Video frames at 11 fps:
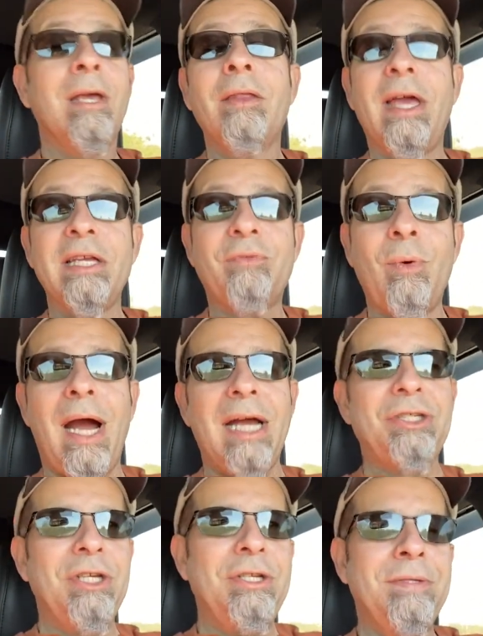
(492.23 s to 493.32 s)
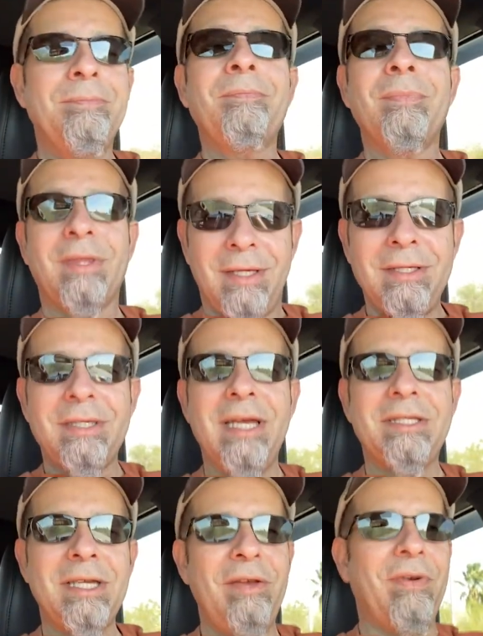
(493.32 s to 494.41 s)
Thanks for watching. Stay
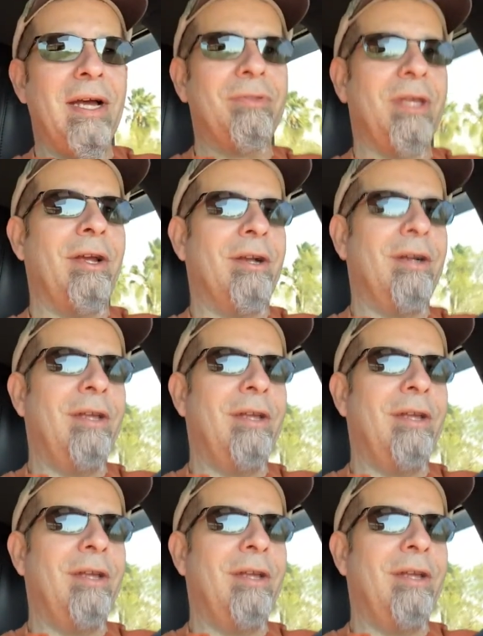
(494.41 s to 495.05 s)
safe out there.